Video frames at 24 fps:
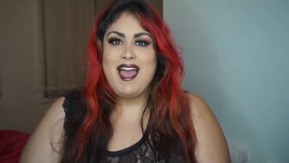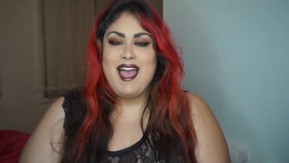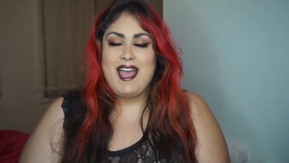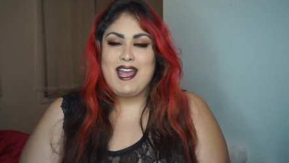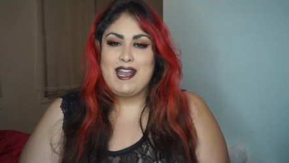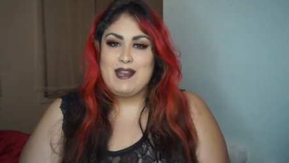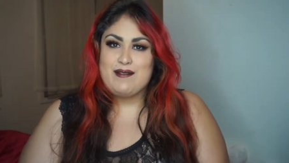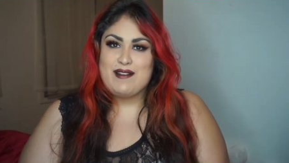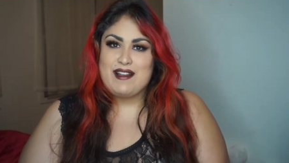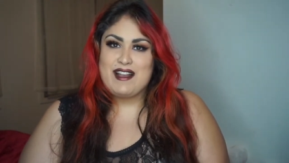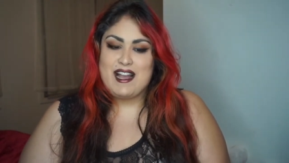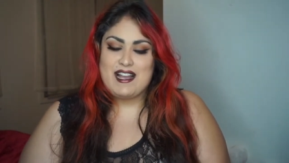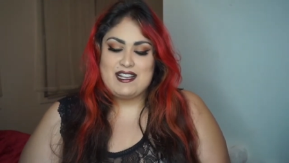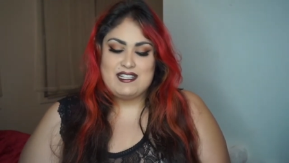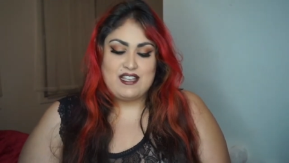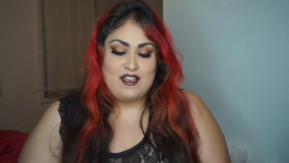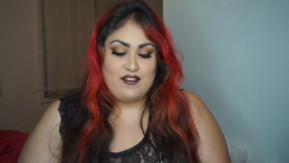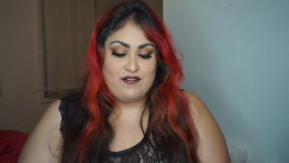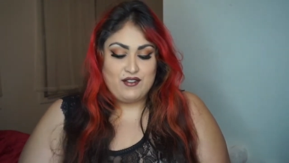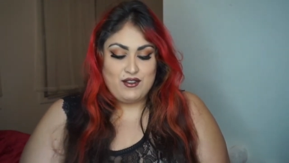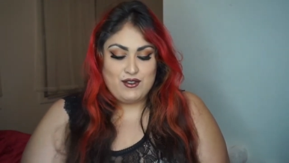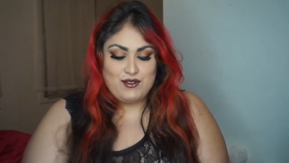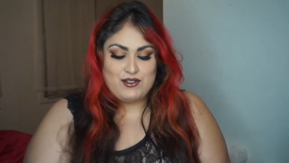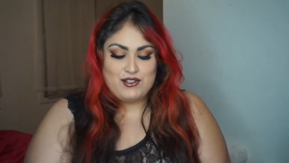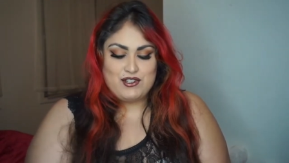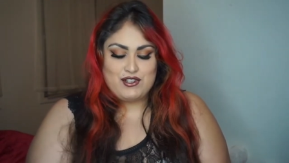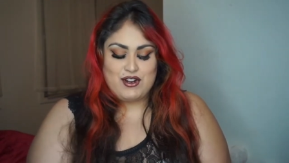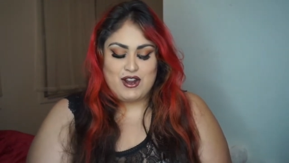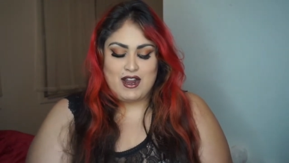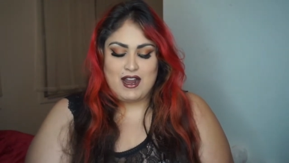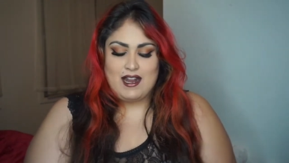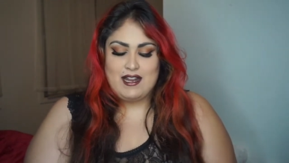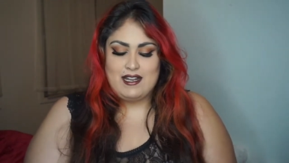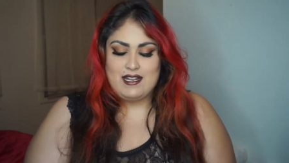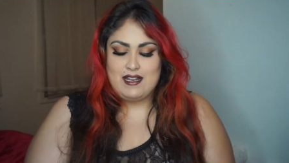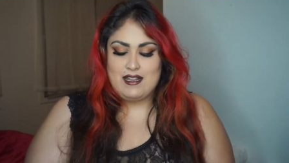Anyway guys, have you
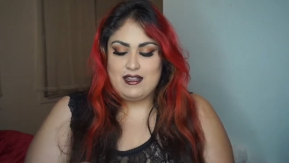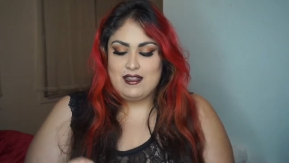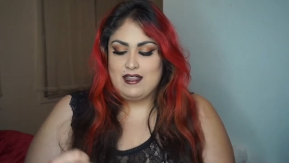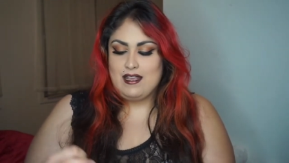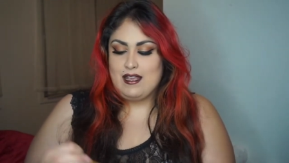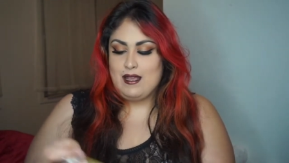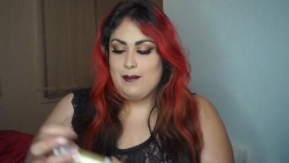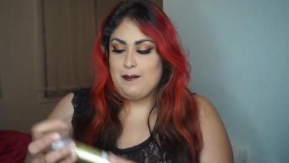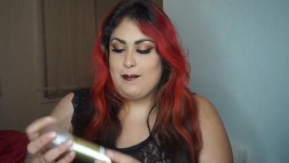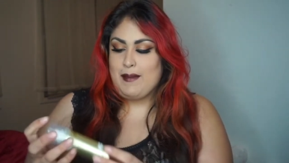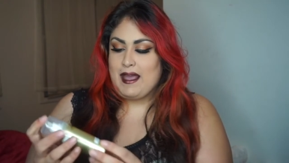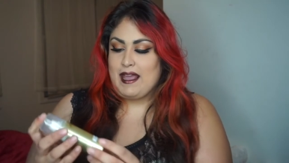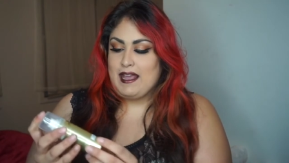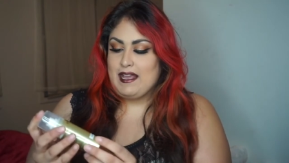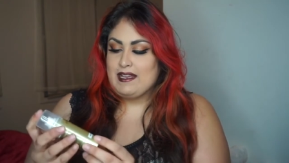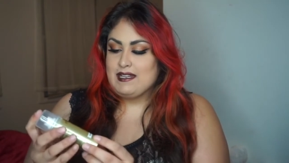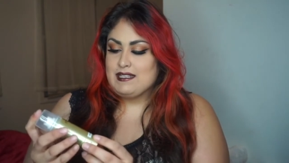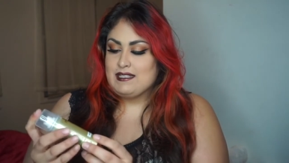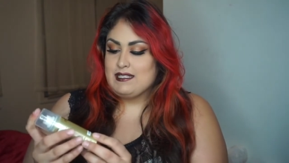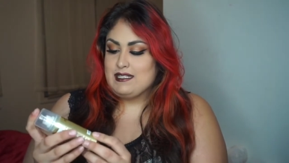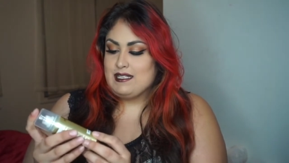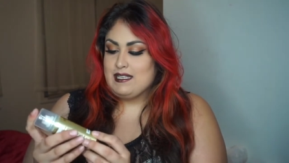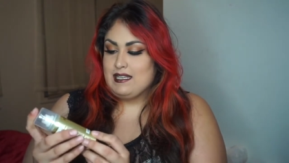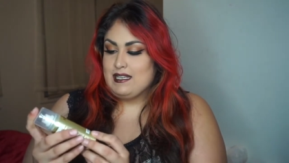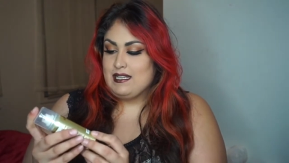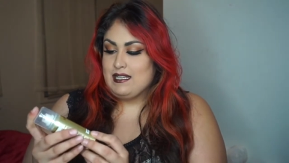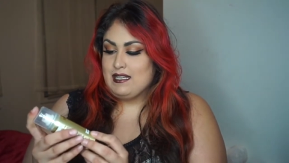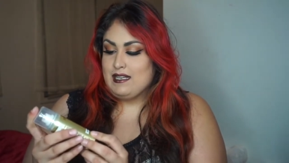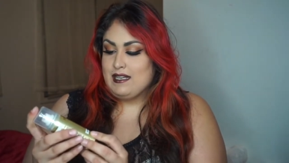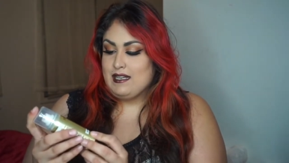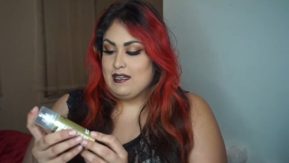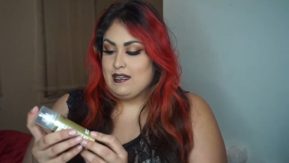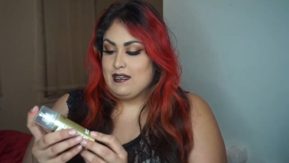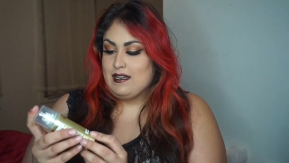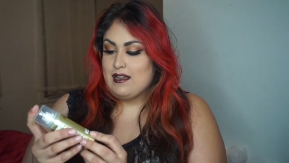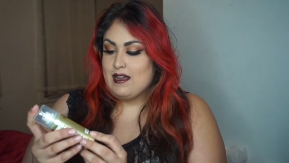tried the
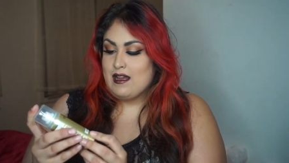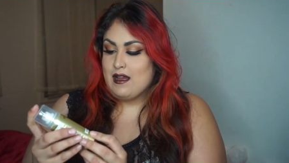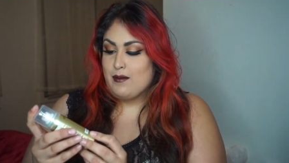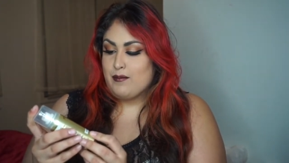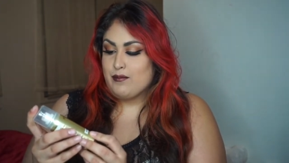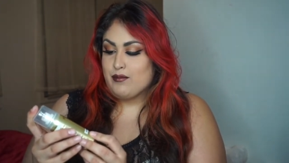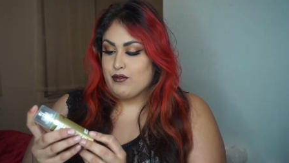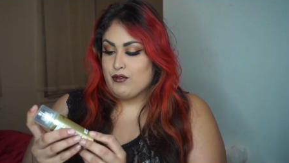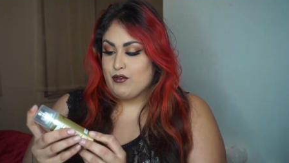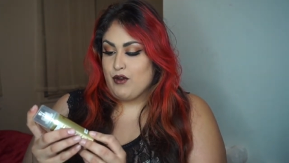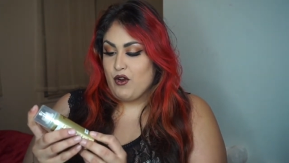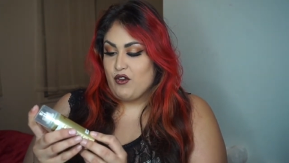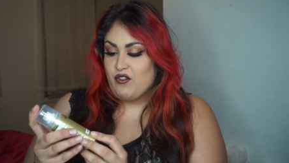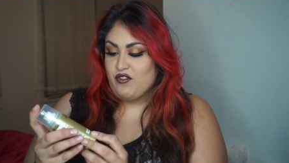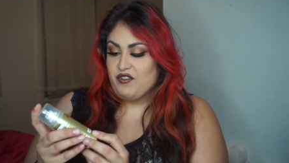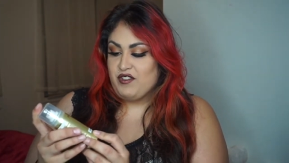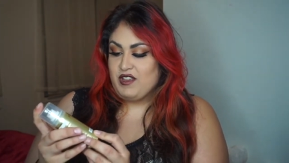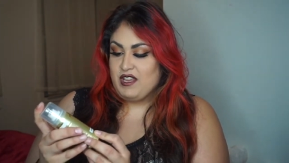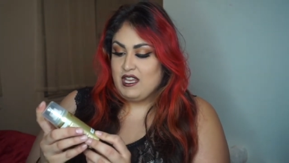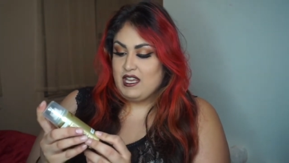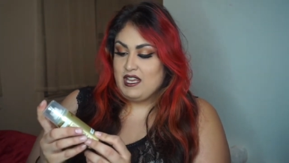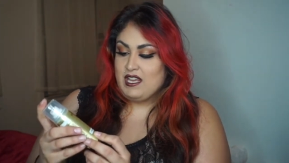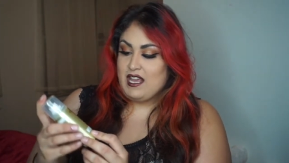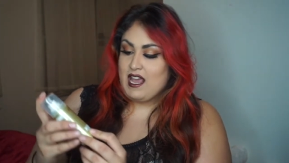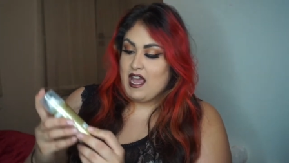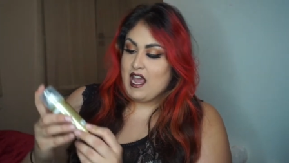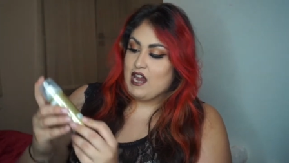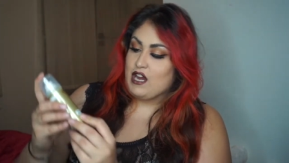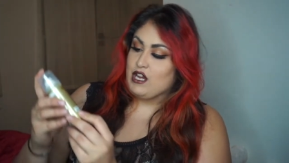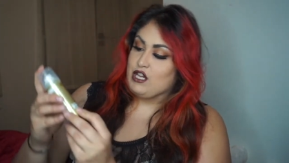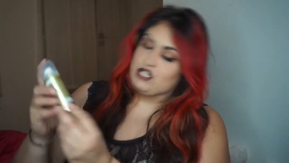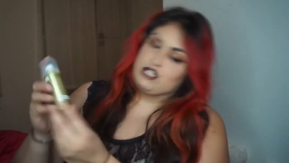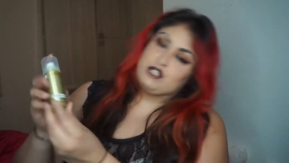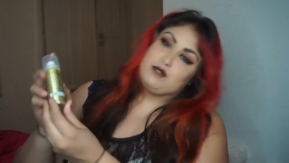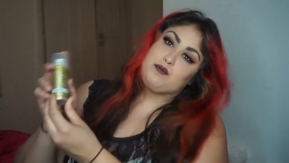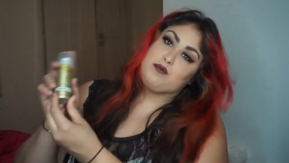Pantene Pro-V
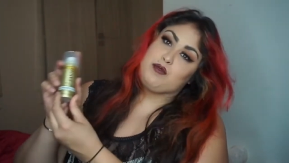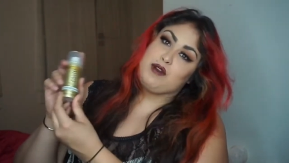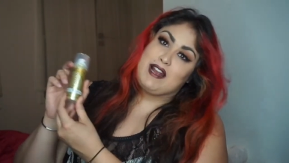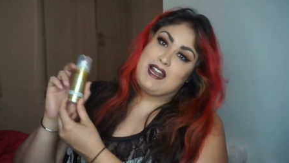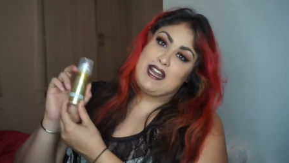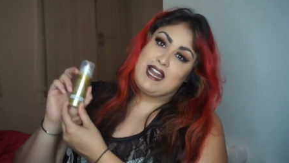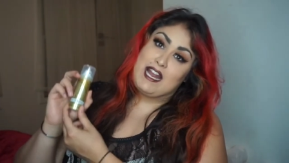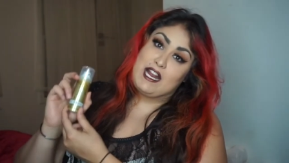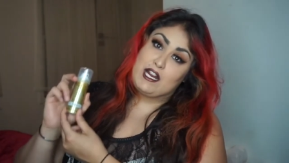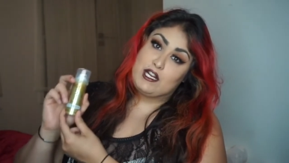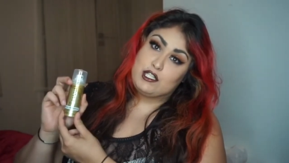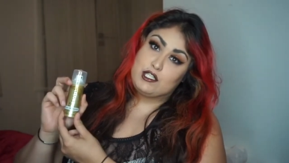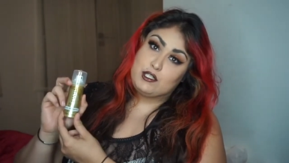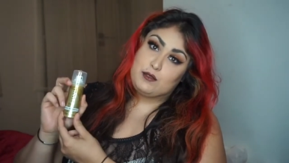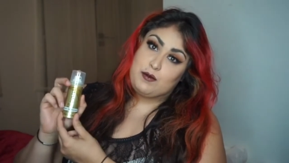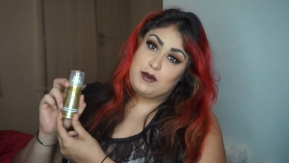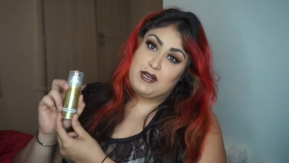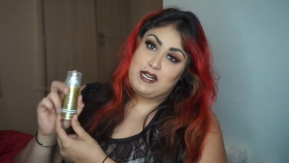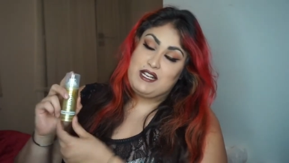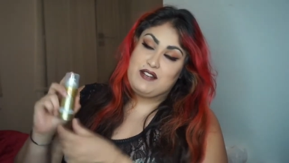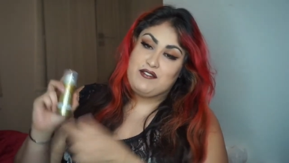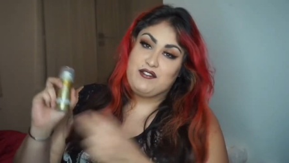air hairspray.